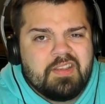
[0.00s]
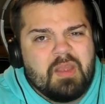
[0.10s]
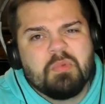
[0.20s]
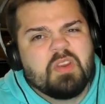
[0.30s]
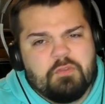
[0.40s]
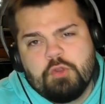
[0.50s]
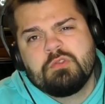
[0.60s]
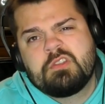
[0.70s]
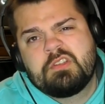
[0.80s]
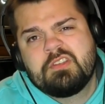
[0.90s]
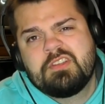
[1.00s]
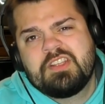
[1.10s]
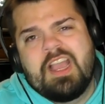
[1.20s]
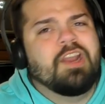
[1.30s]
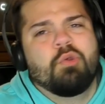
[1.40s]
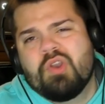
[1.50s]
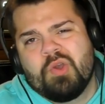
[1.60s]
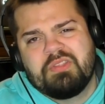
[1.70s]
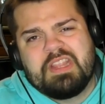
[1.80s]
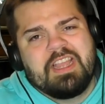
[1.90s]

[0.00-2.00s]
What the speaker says: I'm confused. I don't know,